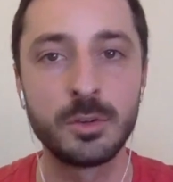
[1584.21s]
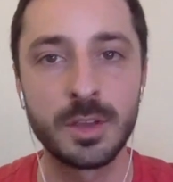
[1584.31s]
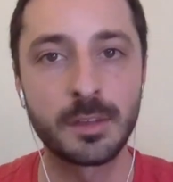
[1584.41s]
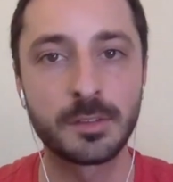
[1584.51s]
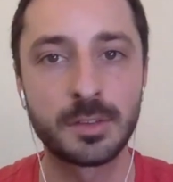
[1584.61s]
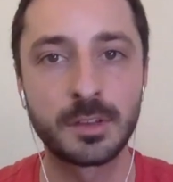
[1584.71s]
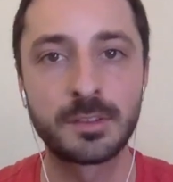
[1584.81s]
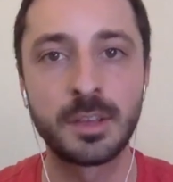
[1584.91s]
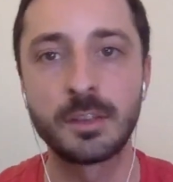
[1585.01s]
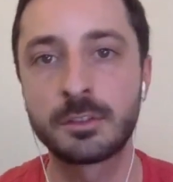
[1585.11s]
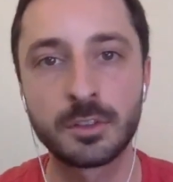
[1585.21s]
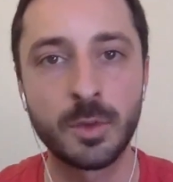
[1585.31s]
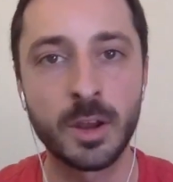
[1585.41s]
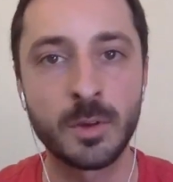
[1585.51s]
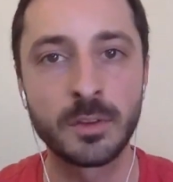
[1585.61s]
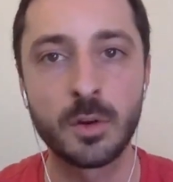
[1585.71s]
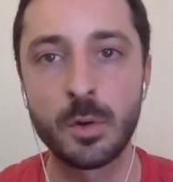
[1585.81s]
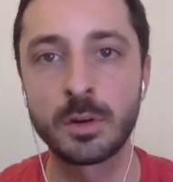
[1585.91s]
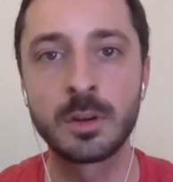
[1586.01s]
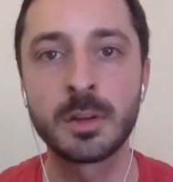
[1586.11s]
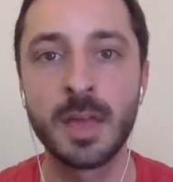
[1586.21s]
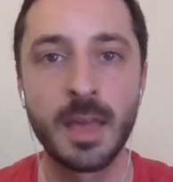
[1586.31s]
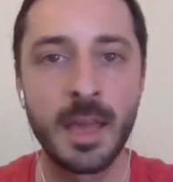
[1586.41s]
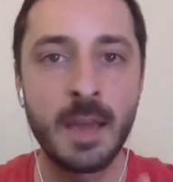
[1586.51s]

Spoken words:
2016 is just right around the corner.